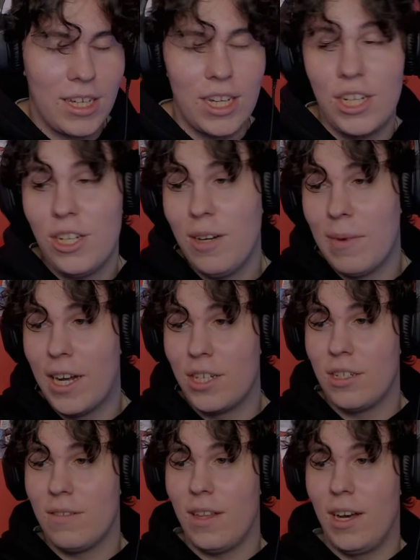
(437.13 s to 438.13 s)
Can you
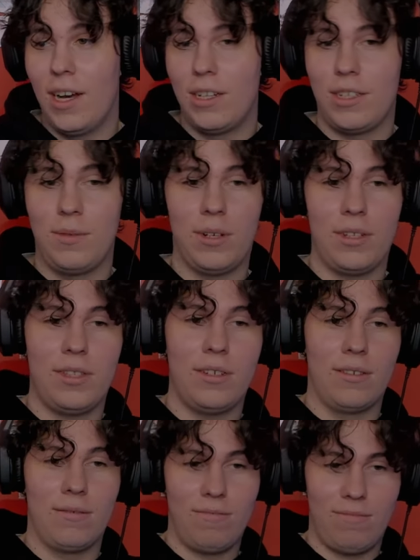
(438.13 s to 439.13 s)
imagine if that actually worked
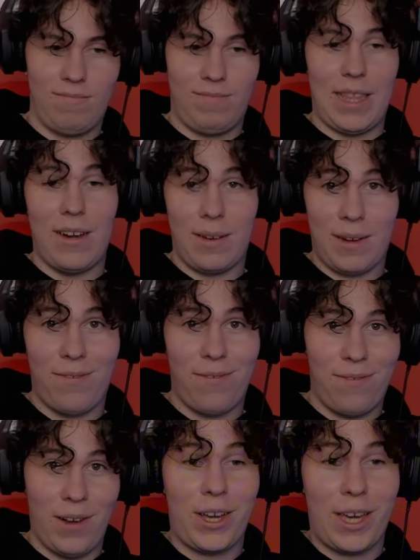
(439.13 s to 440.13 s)
though? That ain't
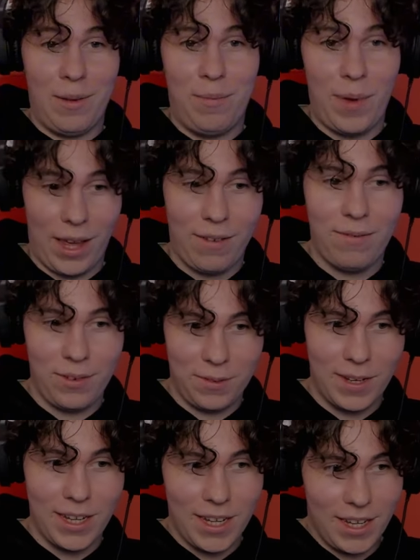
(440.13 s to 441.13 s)
fucking
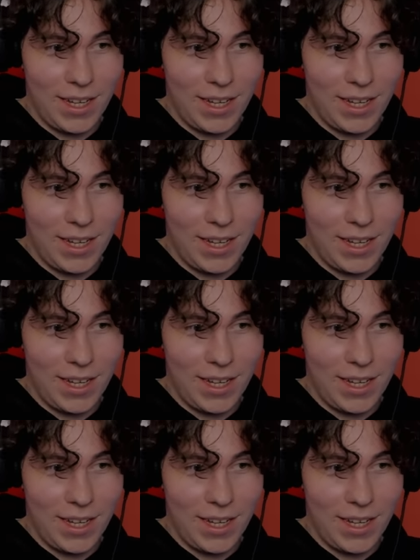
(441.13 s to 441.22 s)
painful.